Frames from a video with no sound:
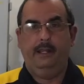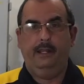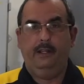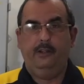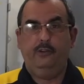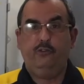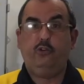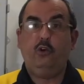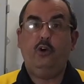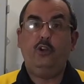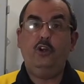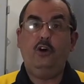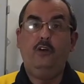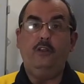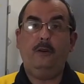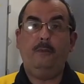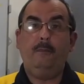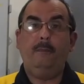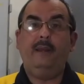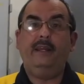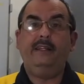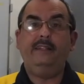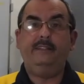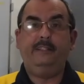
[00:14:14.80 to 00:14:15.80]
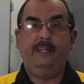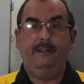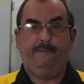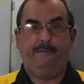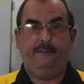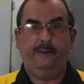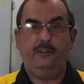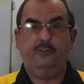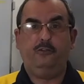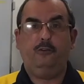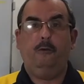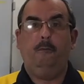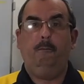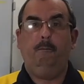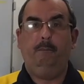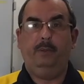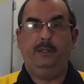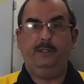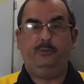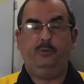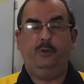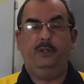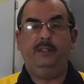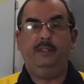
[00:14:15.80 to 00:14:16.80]
So another main difference
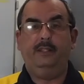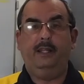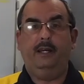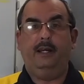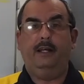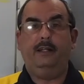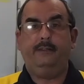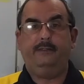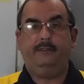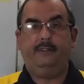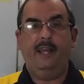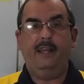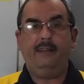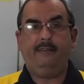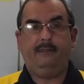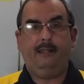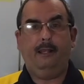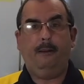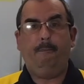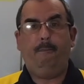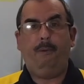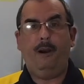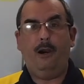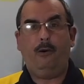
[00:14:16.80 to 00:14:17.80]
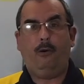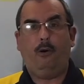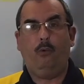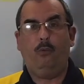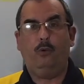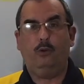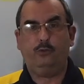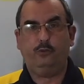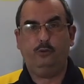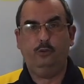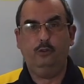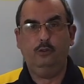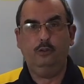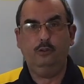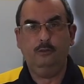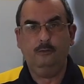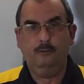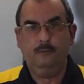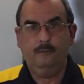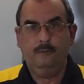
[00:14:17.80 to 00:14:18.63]
between the Tesla PowerWall 2